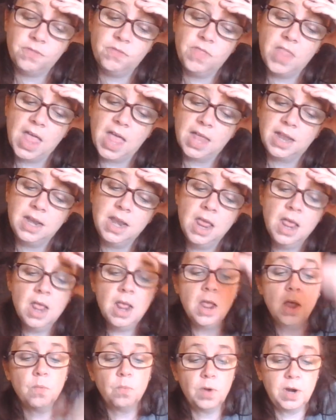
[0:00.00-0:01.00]
and then,
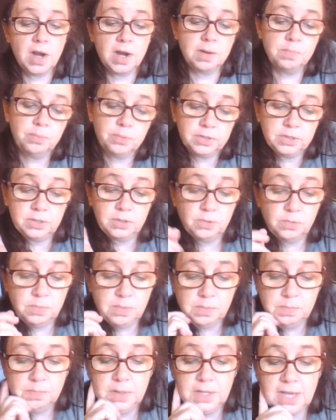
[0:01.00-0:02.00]
when I am
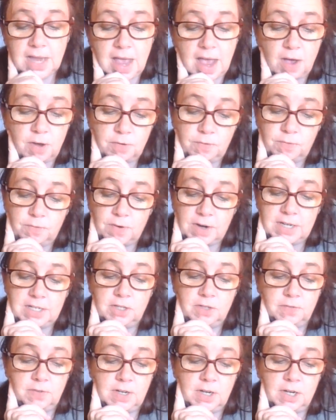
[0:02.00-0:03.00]
presumably out of
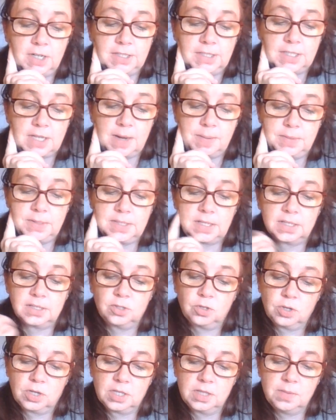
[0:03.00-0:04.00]
range of hearing, Simon
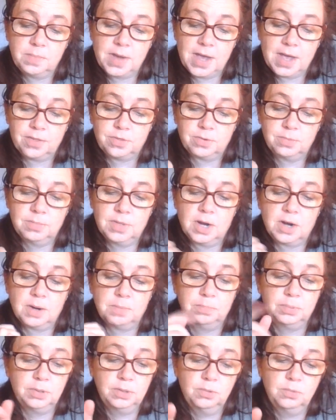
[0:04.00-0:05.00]
says, "Look in the bathroom there,
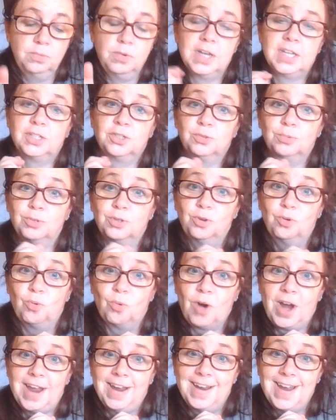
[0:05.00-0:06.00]
a blue witch with
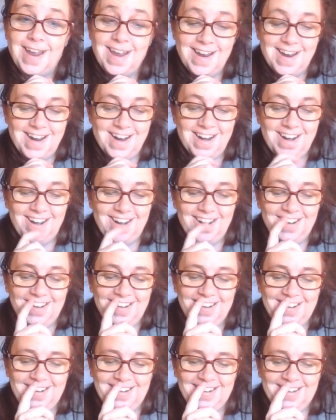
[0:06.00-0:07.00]
gray
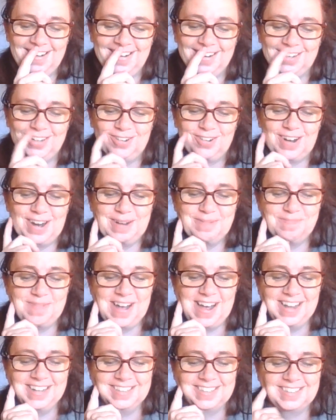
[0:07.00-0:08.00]
hair, a gray
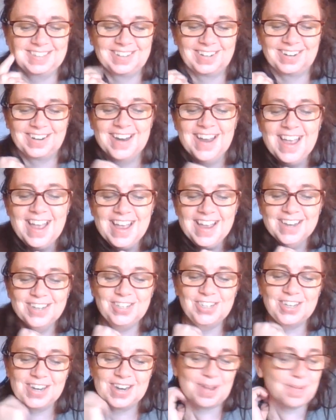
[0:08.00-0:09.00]
monster.
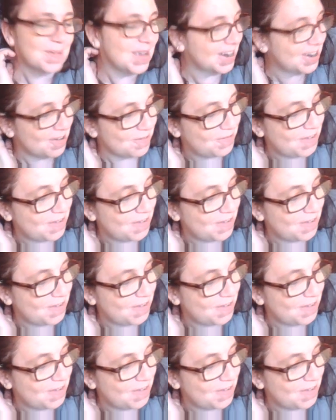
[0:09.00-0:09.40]
She can make